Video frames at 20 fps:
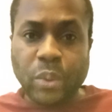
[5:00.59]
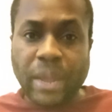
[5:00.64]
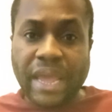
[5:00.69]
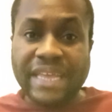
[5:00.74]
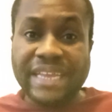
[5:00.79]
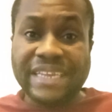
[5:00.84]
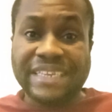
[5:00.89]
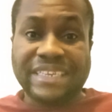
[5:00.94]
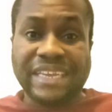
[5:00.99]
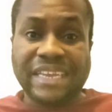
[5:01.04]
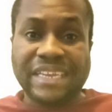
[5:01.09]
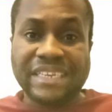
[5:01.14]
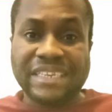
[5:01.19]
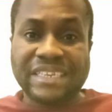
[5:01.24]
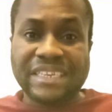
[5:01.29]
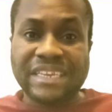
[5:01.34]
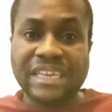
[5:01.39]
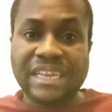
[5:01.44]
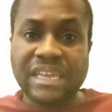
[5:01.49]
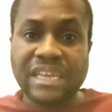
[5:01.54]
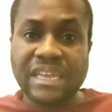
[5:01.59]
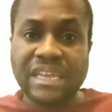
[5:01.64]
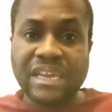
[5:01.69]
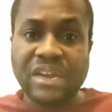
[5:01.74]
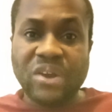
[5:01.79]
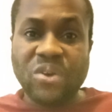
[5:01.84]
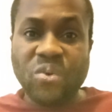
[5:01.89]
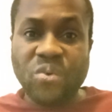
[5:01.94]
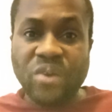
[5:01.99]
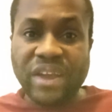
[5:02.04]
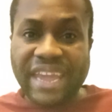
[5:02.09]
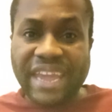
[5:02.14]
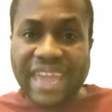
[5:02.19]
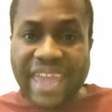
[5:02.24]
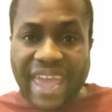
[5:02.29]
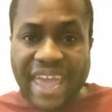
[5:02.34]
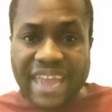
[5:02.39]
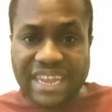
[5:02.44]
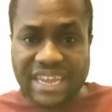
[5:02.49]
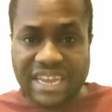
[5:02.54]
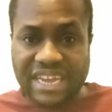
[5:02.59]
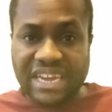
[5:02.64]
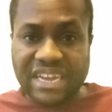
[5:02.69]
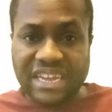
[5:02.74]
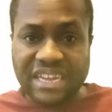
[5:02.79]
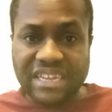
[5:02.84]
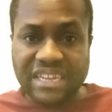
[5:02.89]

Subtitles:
where it says organic.